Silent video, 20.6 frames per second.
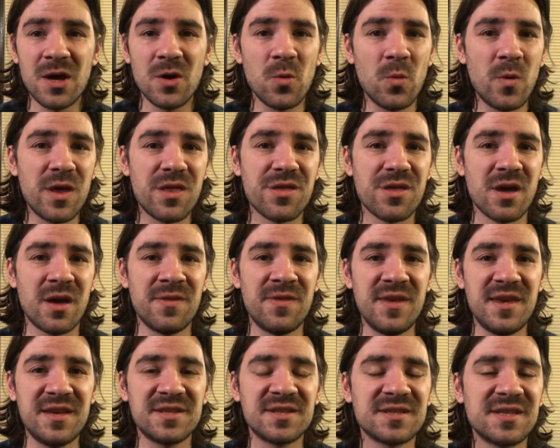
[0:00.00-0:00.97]
with
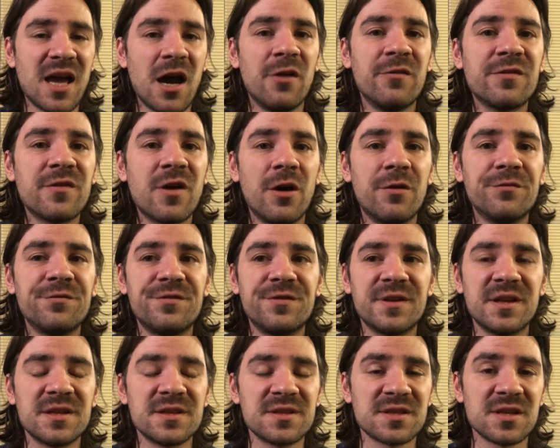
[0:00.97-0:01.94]
the
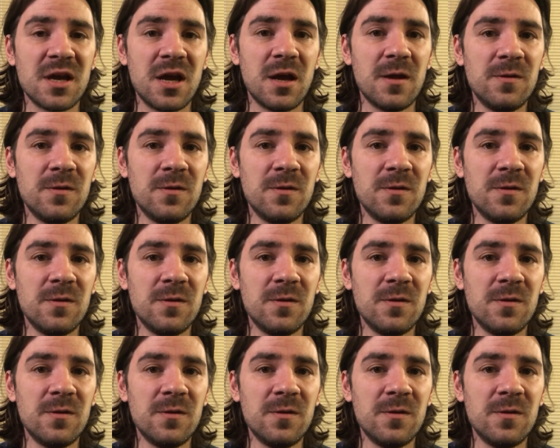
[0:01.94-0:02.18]
self-confidence